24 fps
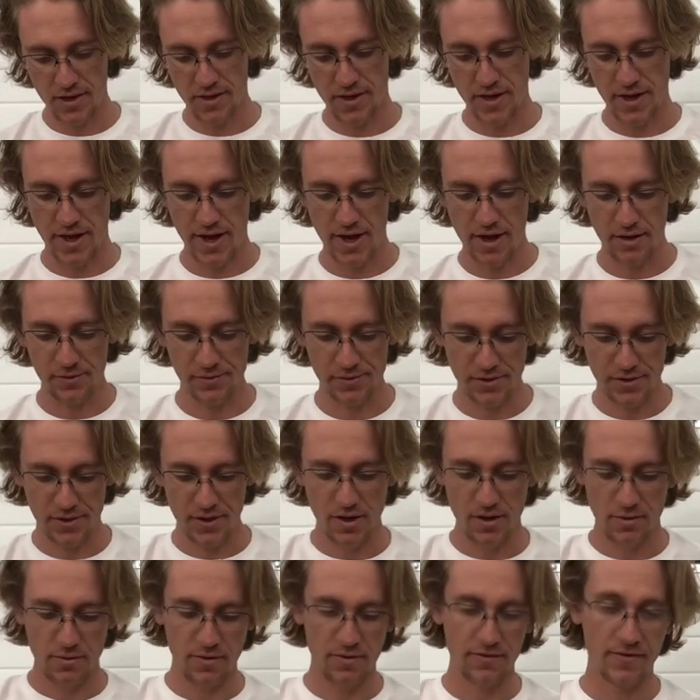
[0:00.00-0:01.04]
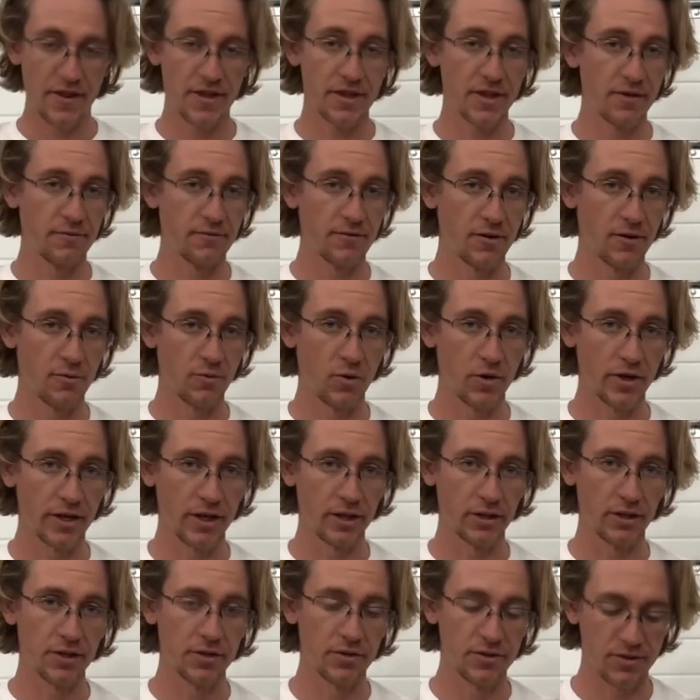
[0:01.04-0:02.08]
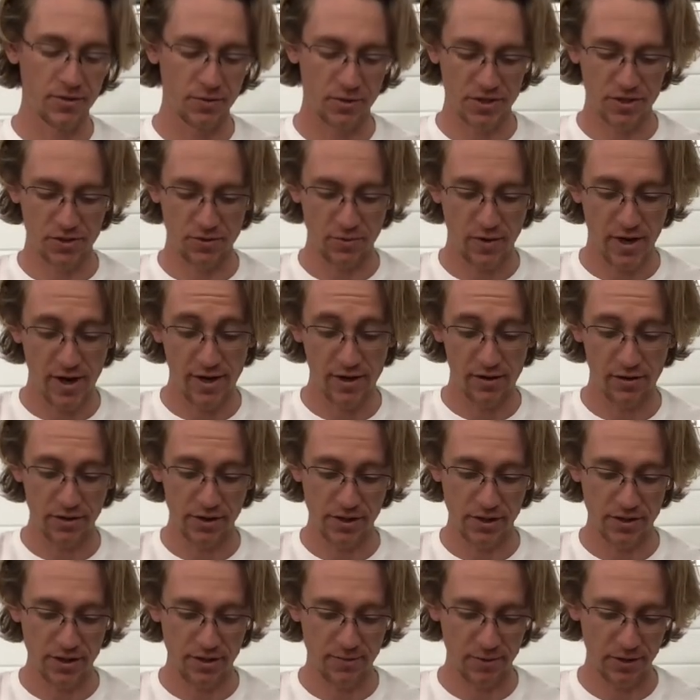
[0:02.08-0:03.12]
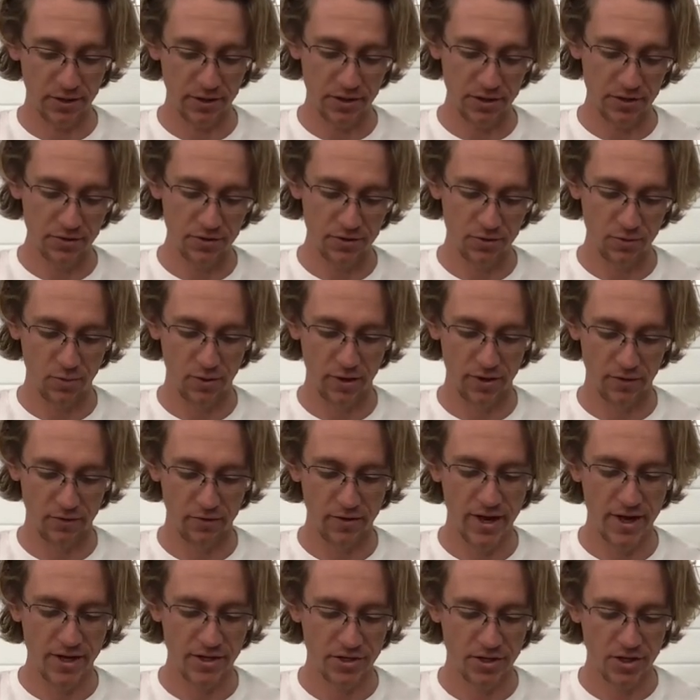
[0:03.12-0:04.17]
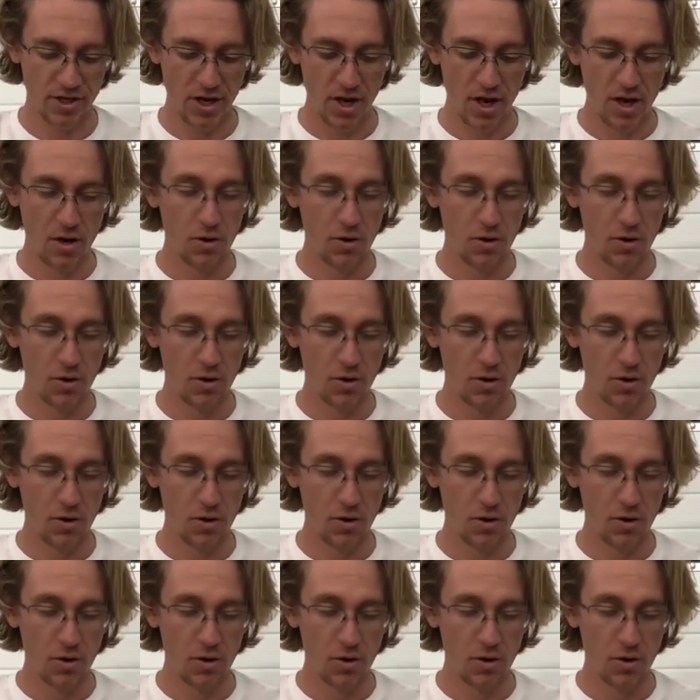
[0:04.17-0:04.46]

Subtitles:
that helps prevent them from working loose, which is why I only typically use one wrench.